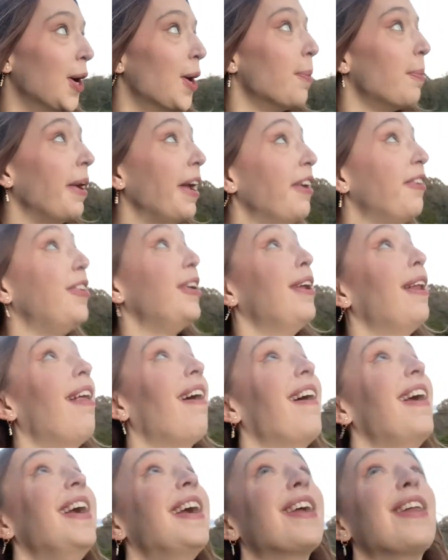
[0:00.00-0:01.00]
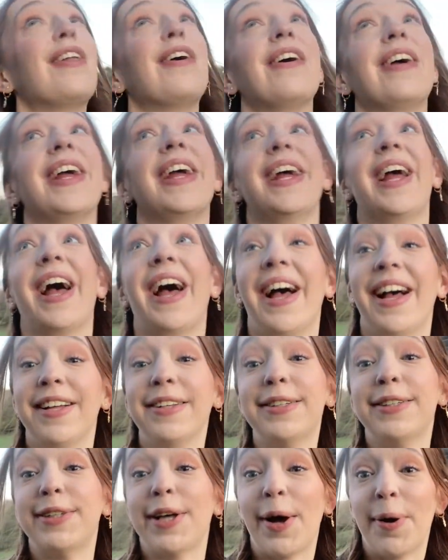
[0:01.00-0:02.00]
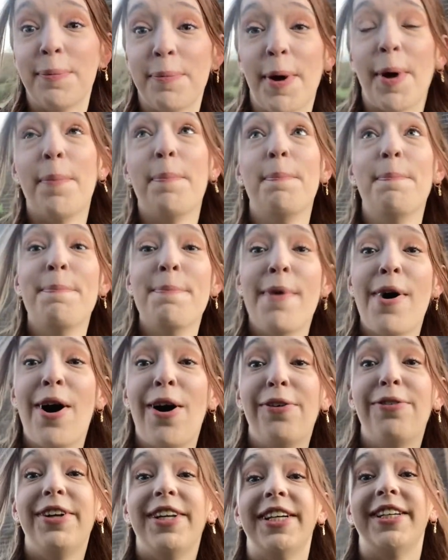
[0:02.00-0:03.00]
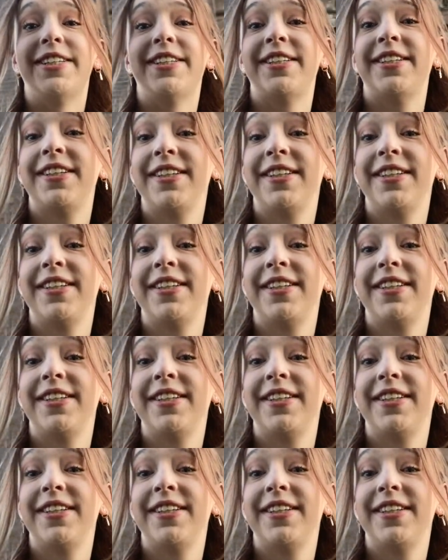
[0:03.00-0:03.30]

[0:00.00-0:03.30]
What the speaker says: but if you like looking at some marvellous